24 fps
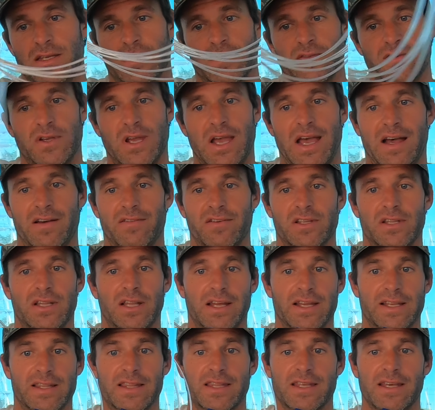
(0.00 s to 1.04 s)
If you have it
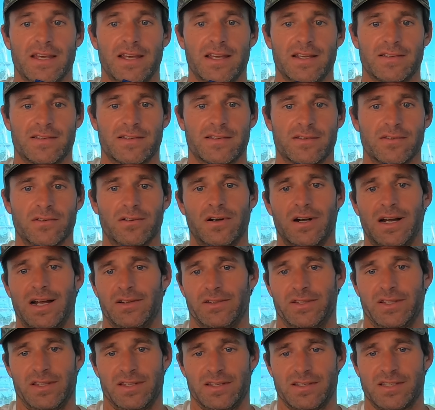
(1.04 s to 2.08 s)
like this or
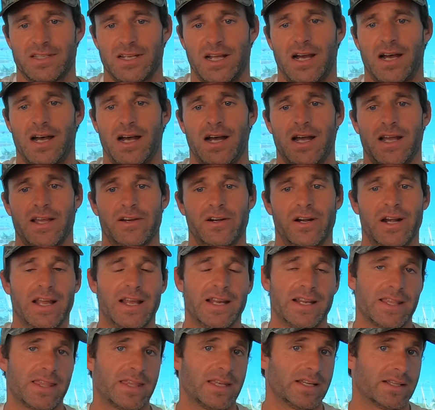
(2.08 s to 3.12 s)
out to the side or
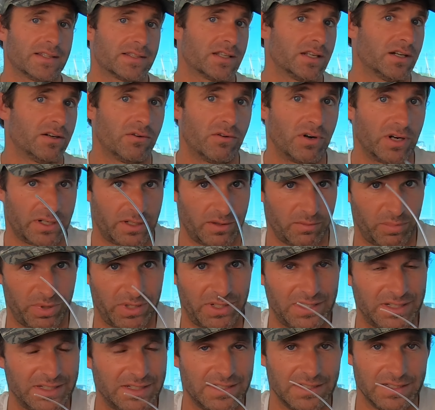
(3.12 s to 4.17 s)
anything, it's gonna run
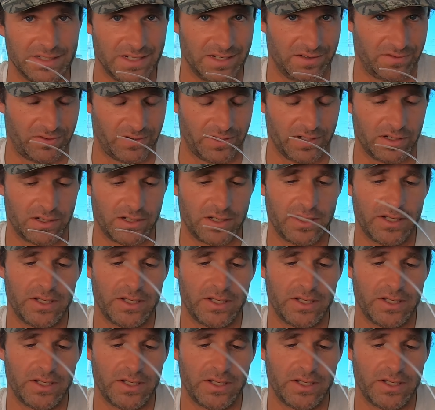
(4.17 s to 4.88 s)
completely different.